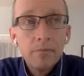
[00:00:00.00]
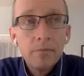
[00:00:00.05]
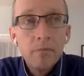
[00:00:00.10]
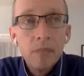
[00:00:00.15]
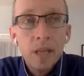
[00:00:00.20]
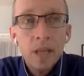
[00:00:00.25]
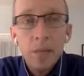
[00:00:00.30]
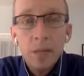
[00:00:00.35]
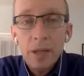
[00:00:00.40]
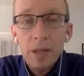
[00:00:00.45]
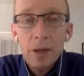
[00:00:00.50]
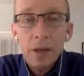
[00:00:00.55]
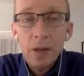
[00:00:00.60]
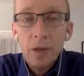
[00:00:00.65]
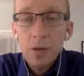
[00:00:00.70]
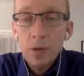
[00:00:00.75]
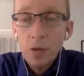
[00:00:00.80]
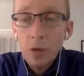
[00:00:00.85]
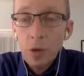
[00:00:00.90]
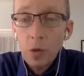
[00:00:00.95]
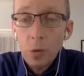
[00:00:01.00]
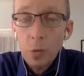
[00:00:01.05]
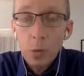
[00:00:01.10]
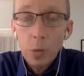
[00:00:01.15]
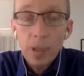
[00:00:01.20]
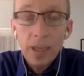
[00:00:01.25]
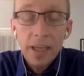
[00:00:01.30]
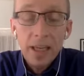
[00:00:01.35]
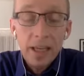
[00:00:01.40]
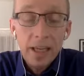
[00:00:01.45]
NBA All-Star
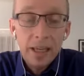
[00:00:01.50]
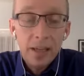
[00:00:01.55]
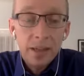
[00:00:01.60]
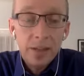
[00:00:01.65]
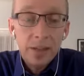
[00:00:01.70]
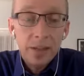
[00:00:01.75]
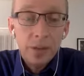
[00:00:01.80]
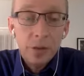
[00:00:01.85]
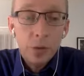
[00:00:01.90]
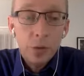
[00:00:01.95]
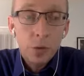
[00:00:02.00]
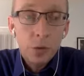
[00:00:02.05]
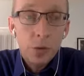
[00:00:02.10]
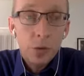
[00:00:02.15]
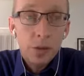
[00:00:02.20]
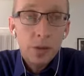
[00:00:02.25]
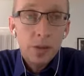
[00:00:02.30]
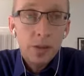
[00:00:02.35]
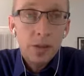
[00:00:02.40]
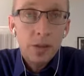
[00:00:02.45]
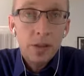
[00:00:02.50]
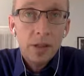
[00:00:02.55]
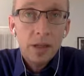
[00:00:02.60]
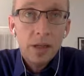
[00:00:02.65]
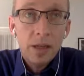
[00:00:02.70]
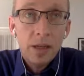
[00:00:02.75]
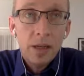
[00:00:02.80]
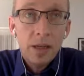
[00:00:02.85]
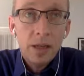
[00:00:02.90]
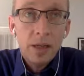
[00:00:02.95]
weekend, you could
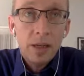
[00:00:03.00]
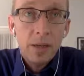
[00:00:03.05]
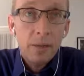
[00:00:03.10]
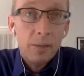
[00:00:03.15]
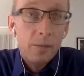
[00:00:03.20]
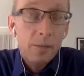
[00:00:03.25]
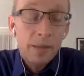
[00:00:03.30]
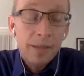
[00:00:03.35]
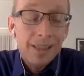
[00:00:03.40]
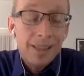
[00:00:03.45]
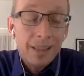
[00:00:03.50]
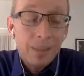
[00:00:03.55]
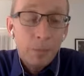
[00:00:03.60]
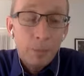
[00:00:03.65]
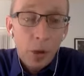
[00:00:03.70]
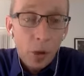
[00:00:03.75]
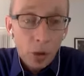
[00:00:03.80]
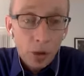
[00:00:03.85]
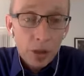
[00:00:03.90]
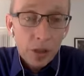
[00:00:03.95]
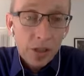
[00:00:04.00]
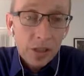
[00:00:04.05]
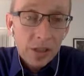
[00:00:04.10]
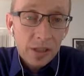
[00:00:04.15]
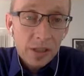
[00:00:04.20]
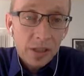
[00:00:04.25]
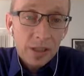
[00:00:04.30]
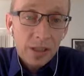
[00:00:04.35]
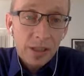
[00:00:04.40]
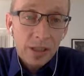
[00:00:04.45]
basically
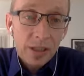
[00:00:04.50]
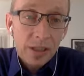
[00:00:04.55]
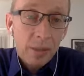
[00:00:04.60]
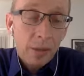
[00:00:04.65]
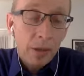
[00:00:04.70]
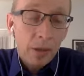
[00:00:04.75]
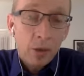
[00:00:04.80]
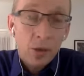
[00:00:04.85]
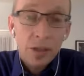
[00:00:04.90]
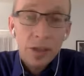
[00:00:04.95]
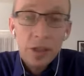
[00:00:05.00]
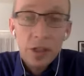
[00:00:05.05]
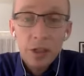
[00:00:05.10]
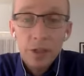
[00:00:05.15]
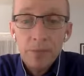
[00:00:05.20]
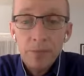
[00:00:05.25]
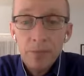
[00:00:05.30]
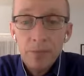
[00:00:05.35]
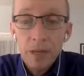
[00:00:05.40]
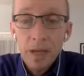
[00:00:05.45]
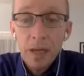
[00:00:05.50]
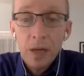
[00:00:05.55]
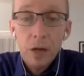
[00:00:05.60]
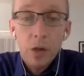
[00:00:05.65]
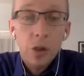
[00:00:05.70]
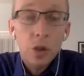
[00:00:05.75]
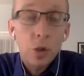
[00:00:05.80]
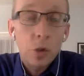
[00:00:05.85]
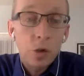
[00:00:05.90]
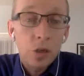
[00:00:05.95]
purchase the special edition Air
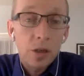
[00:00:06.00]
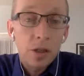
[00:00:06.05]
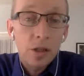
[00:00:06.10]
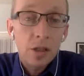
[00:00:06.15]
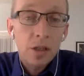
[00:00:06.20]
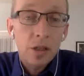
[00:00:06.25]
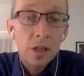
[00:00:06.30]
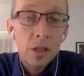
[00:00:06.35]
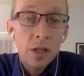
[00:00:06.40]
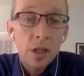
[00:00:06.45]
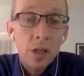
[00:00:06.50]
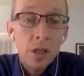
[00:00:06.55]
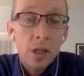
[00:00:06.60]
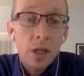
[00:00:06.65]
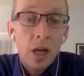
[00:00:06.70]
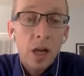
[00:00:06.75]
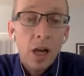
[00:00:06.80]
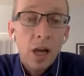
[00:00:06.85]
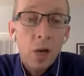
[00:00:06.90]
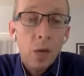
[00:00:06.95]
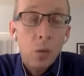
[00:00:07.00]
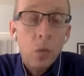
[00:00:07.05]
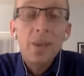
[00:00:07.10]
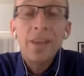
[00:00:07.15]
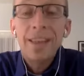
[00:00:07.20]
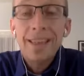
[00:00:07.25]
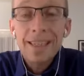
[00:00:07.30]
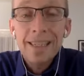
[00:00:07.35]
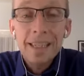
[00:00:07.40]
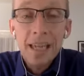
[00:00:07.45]
Jordans
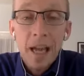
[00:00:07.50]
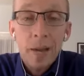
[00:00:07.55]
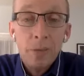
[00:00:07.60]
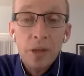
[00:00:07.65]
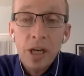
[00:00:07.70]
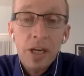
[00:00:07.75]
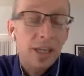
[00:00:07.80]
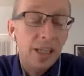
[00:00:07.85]
within Snapchat.